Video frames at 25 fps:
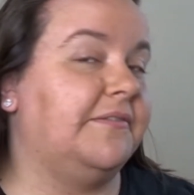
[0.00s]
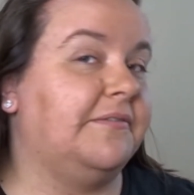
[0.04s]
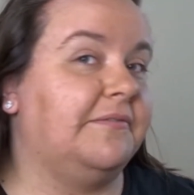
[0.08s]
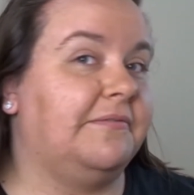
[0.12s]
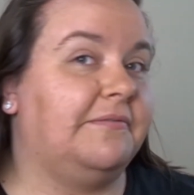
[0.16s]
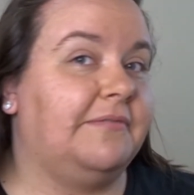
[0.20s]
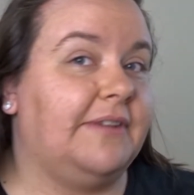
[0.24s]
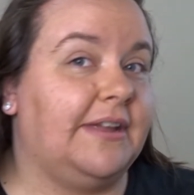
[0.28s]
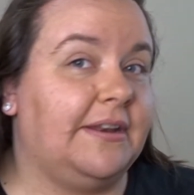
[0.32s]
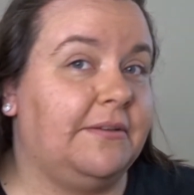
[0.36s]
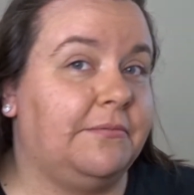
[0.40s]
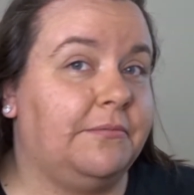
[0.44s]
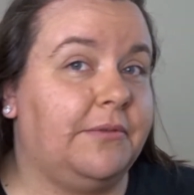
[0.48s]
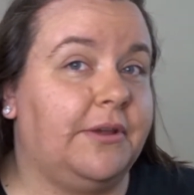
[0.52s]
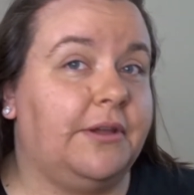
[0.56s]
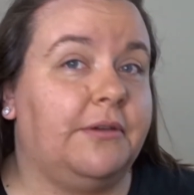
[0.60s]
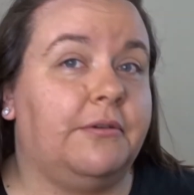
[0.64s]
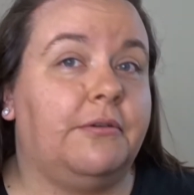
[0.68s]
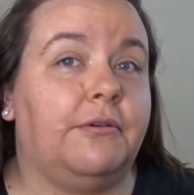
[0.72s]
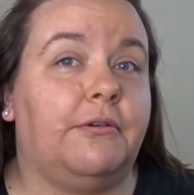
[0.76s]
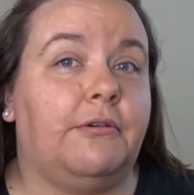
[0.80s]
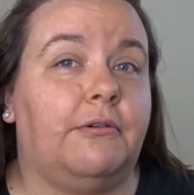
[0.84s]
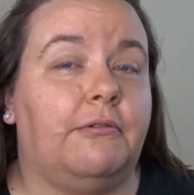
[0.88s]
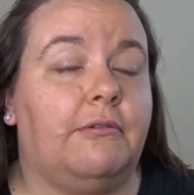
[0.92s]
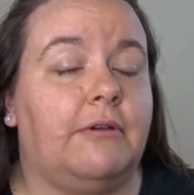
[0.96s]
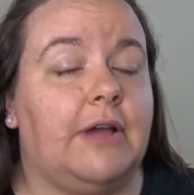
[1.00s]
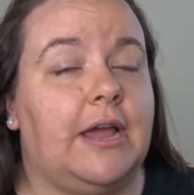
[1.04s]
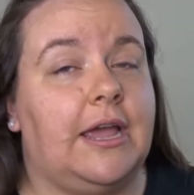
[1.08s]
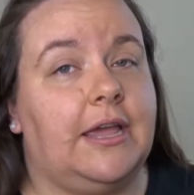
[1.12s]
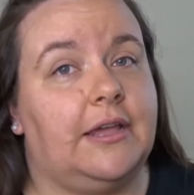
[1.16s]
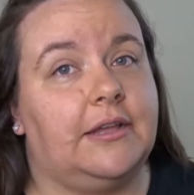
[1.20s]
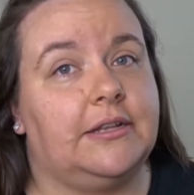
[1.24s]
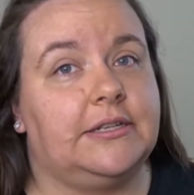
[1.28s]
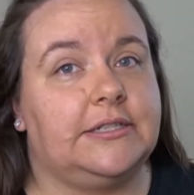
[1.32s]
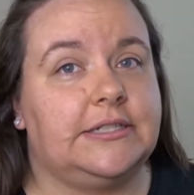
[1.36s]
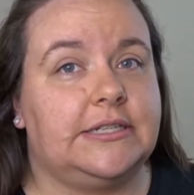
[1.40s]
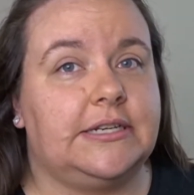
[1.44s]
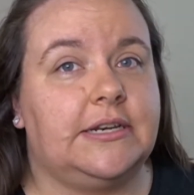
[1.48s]
when we were
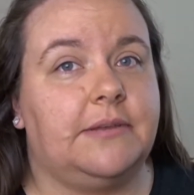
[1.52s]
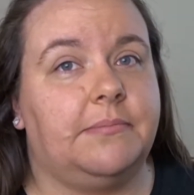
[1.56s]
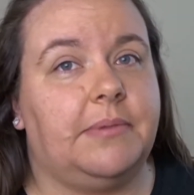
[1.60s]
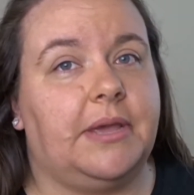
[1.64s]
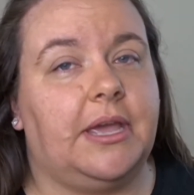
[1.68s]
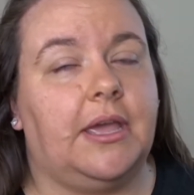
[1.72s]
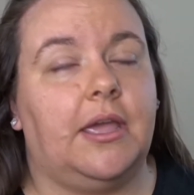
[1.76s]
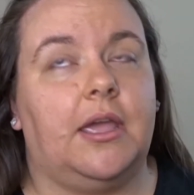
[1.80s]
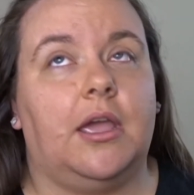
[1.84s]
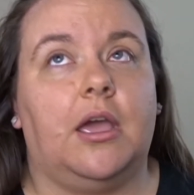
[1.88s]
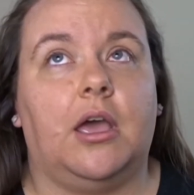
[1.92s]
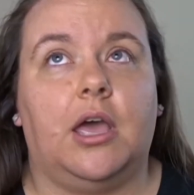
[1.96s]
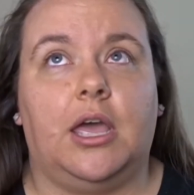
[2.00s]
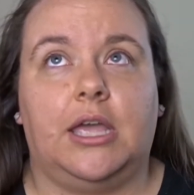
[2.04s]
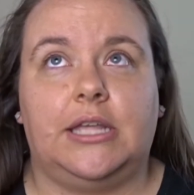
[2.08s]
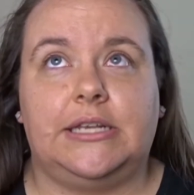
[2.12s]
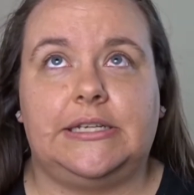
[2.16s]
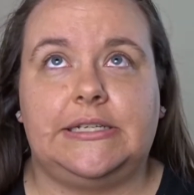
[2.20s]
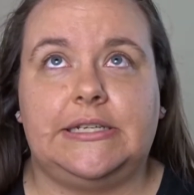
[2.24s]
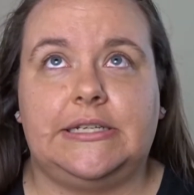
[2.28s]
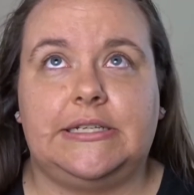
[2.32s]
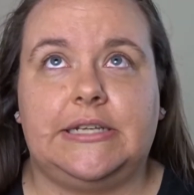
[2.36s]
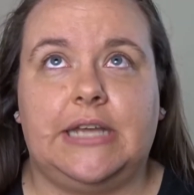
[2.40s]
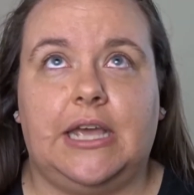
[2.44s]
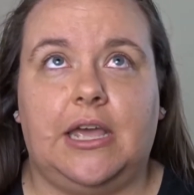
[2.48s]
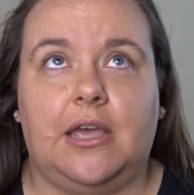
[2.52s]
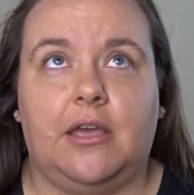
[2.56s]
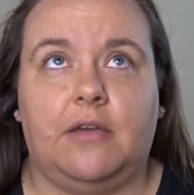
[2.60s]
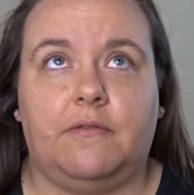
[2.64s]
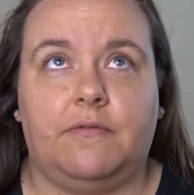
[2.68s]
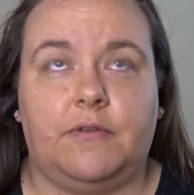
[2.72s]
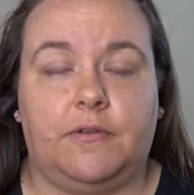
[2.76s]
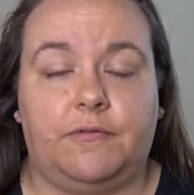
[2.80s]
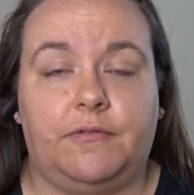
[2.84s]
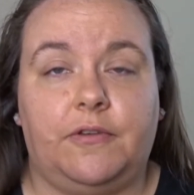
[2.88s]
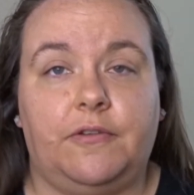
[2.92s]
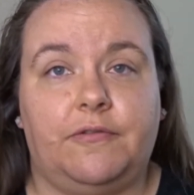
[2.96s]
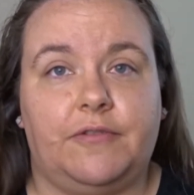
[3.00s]
around and about, I did
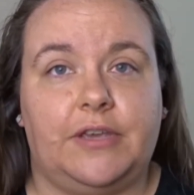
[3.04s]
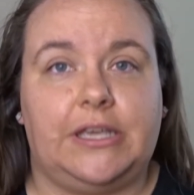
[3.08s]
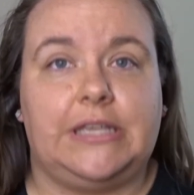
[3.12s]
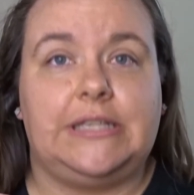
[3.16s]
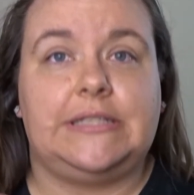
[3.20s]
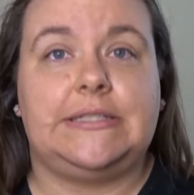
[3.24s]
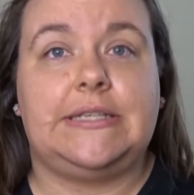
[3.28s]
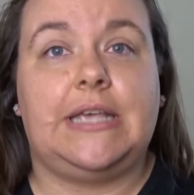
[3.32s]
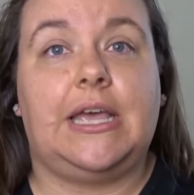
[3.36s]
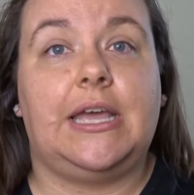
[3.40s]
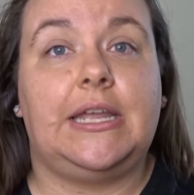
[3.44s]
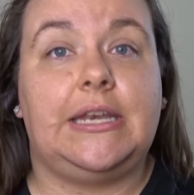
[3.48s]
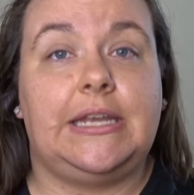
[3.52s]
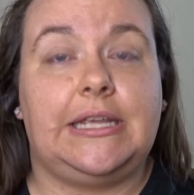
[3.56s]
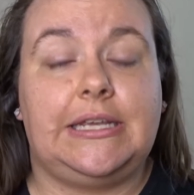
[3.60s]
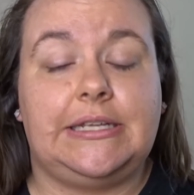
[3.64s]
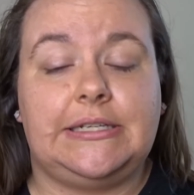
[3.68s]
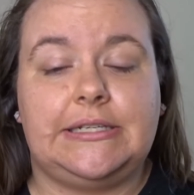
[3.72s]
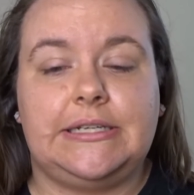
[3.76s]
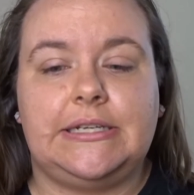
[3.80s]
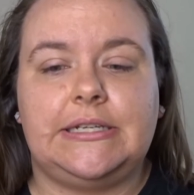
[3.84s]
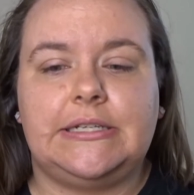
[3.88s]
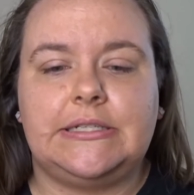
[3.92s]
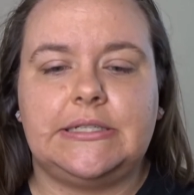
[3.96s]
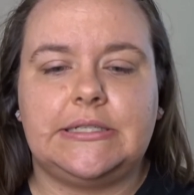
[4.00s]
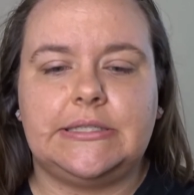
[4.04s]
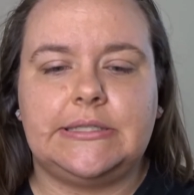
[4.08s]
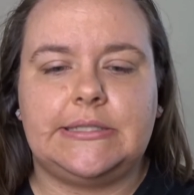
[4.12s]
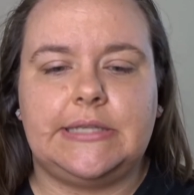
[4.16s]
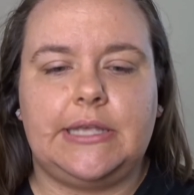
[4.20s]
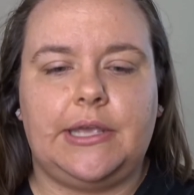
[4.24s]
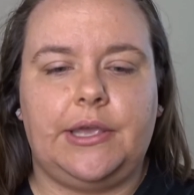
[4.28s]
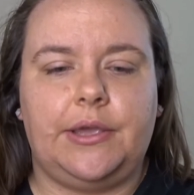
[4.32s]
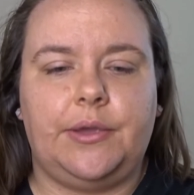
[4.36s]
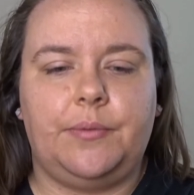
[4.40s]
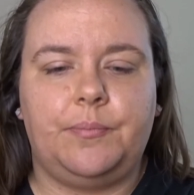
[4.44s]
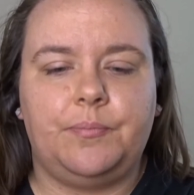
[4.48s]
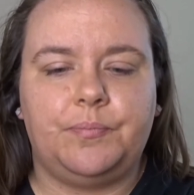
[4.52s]
have a few things that I needed.
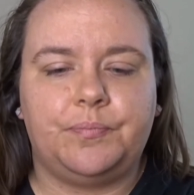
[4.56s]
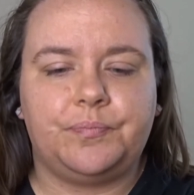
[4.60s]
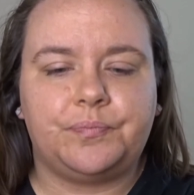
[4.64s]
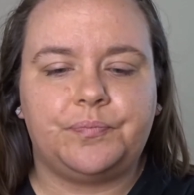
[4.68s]
So